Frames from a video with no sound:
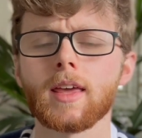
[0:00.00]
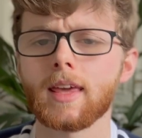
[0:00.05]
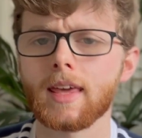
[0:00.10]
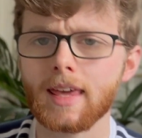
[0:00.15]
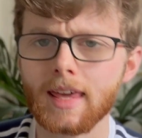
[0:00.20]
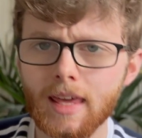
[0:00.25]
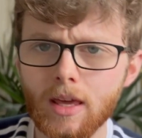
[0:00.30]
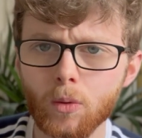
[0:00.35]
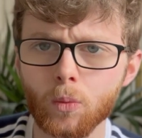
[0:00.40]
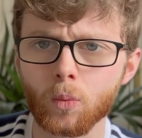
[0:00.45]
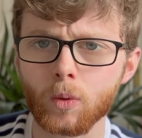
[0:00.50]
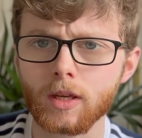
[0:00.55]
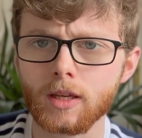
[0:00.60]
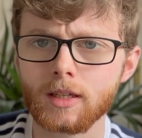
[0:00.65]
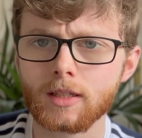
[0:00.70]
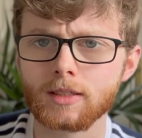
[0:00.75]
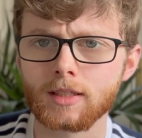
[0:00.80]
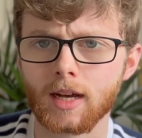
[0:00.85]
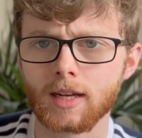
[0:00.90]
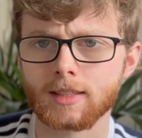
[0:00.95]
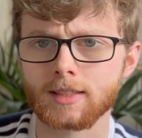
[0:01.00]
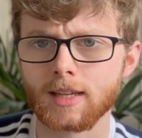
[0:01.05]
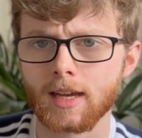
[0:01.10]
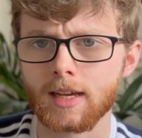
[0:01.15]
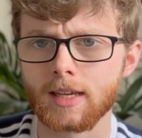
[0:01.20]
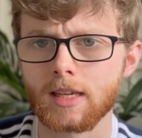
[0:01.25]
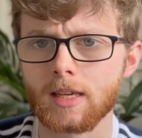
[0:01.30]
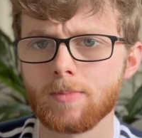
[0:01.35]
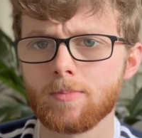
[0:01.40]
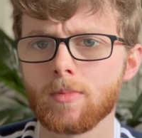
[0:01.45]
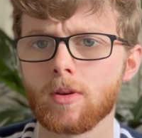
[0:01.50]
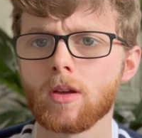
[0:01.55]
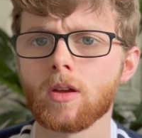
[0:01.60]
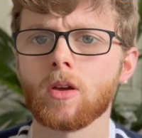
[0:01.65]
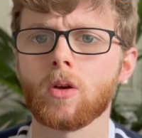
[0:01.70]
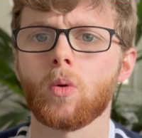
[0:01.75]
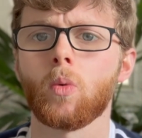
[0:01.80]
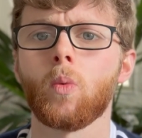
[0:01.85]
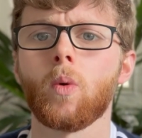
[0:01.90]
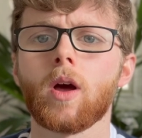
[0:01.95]
8 weeks at a time
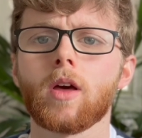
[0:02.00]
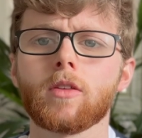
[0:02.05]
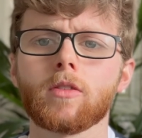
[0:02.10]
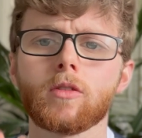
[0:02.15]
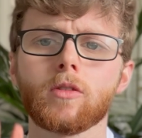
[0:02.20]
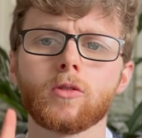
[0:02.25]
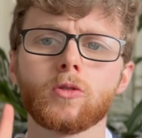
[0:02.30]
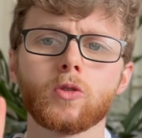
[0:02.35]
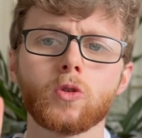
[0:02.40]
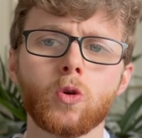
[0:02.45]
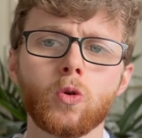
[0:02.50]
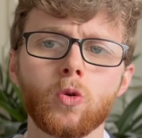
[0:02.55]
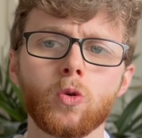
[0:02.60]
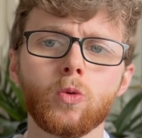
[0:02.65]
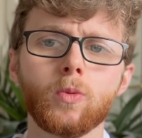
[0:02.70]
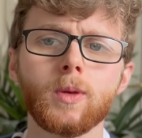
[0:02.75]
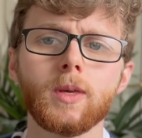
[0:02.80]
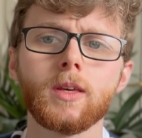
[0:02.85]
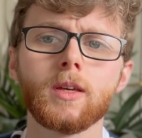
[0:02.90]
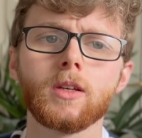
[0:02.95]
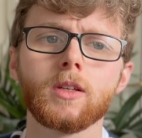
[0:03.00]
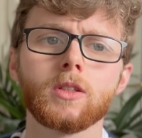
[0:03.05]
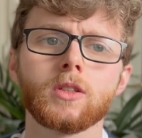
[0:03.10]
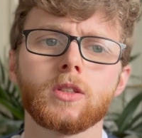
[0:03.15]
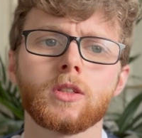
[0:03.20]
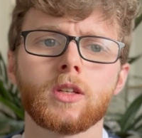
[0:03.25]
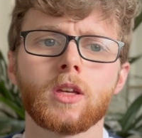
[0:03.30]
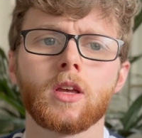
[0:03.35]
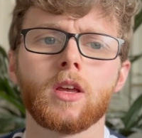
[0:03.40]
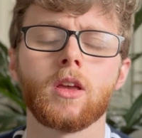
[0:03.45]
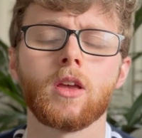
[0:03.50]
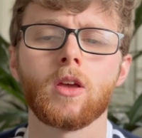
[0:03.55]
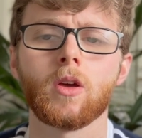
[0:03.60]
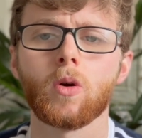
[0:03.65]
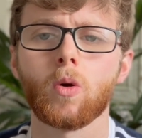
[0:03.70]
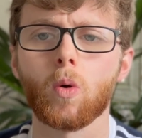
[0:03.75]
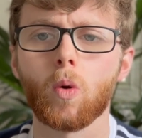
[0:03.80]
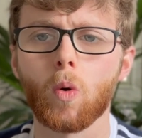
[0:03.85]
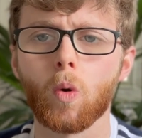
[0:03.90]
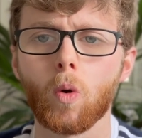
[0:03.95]
with 2 weeks
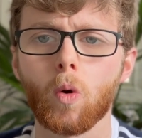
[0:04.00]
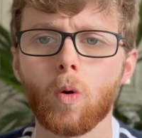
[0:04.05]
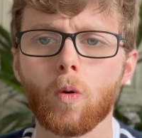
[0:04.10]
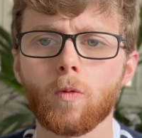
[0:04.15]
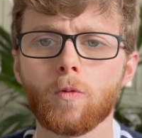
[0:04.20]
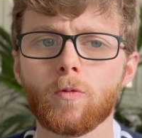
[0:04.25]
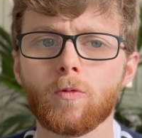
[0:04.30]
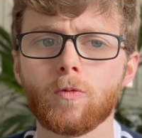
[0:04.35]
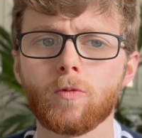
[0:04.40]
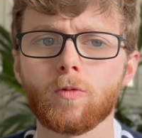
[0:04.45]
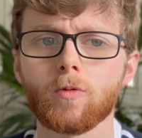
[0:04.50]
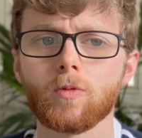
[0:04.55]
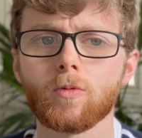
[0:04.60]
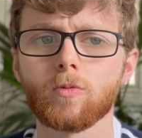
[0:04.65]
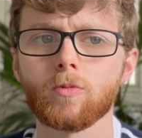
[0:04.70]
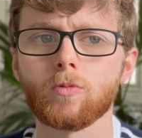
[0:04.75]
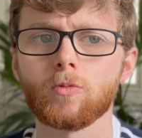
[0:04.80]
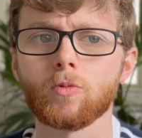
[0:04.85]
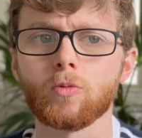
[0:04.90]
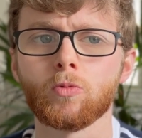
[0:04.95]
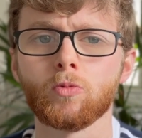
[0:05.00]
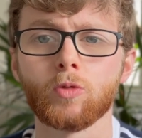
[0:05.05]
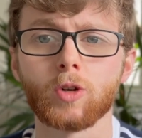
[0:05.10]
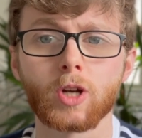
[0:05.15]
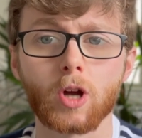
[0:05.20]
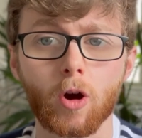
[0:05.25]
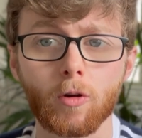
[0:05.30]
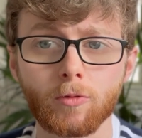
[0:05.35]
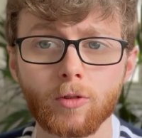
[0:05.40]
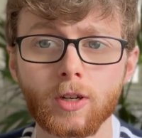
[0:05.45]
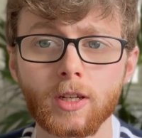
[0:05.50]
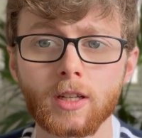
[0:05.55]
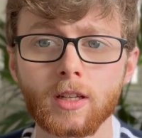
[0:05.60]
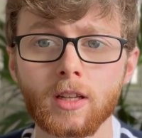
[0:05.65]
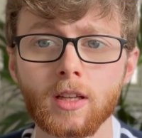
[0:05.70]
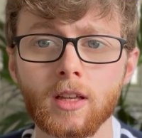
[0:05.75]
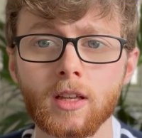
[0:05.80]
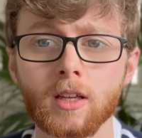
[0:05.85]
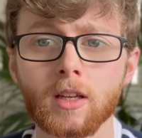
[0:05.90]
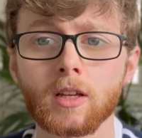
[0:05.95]
of recovery.
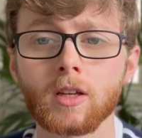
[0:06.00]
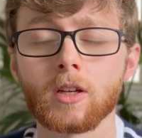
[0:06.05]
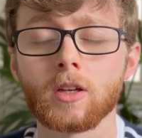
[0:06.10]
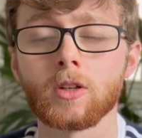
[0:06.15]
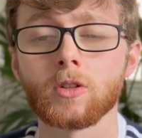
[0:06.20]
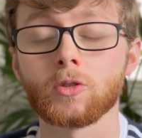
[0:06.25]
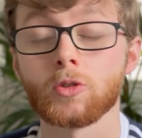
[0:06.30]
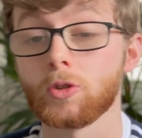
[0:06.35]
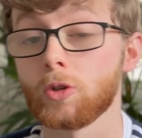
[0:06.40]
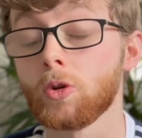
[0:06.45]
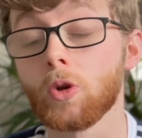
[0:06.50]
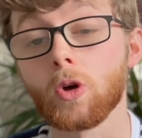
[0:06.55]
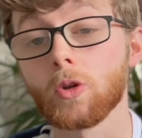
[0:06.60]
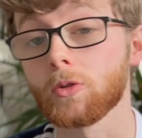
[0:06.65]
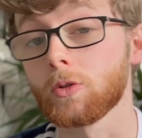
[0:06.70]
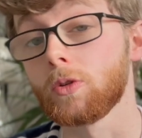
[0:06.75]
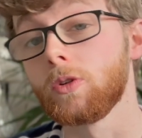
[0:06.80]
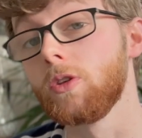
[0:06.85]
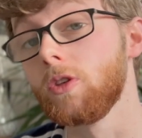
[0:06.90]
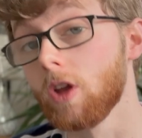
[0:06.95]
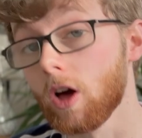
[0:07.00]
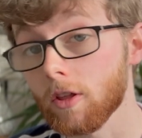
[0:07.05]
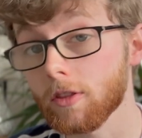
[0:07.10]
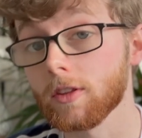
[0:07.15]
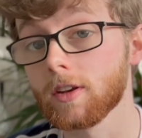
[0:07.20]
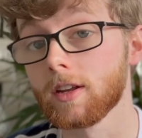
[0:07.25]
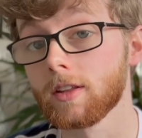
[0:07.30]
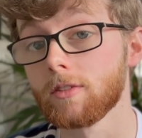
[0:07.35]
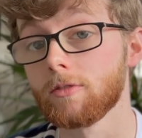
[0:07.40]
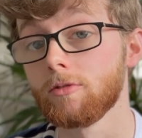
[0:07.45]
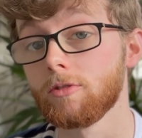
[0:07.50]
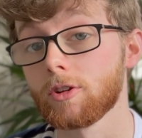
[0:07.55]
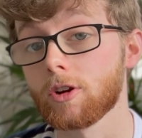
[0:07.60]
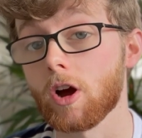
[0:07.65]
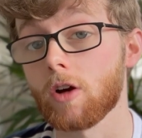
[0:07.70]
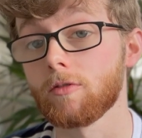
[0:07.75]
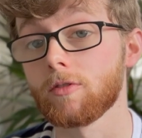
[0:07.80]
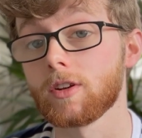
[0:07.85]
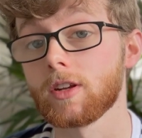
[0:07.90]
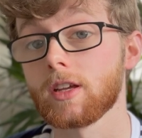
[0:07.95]
So you're not doing nothing in the
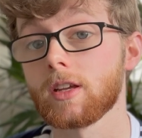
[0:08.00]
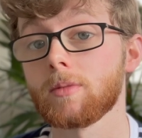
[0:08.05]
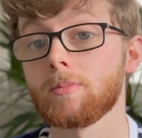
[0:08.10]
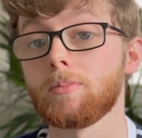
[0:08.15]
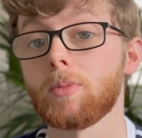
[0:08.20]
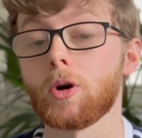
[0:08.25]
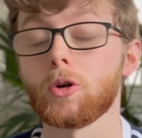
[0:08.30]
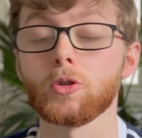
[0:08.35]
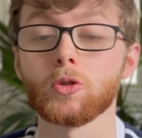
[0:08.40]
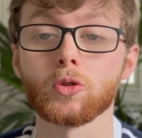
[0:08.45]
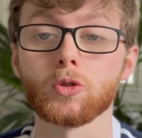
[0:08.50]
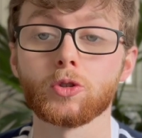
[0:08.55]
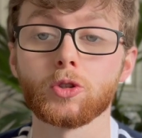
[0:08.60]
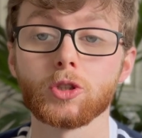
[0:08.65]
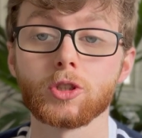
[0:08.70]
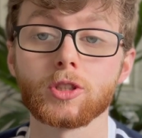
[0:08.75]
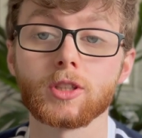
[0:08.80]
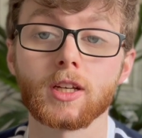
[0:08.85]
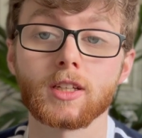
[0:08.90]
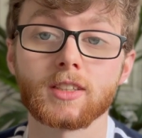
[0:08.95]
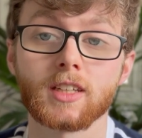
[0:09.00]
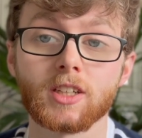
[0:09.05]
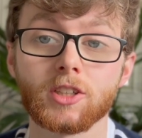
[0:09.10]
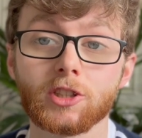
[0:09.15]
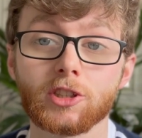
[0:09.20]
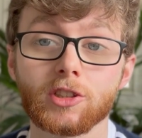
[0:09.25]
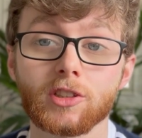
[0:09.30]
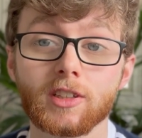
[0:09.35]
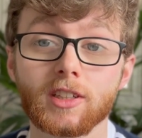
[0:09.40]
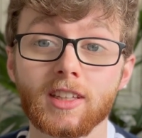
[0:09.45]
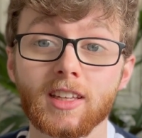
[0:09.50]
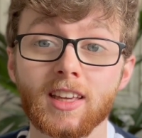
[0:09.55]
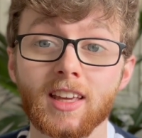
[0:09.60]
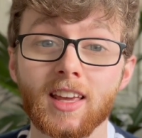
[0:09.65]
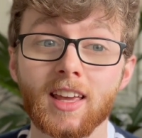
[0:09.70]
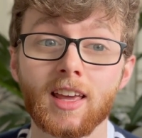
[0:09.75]
recovery, but you're just essentially